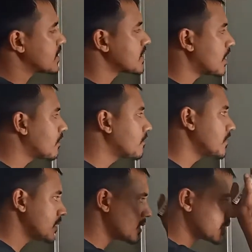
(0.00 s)

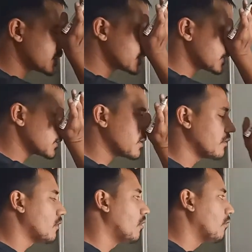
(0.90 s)
surface
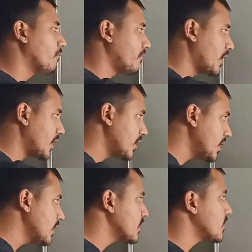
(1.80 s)
of
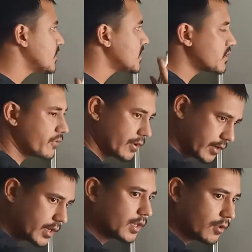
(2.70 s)
any
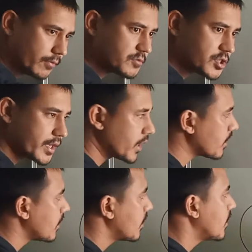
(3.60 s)
spherical
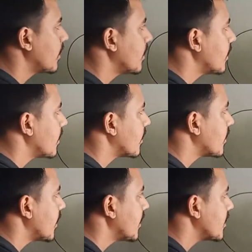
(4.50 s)
object,
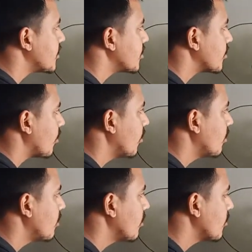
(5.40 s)
then it should
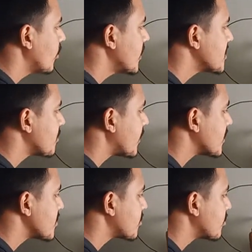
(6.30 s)
always
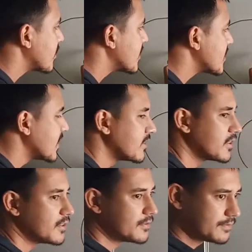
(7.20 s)
pass through the center.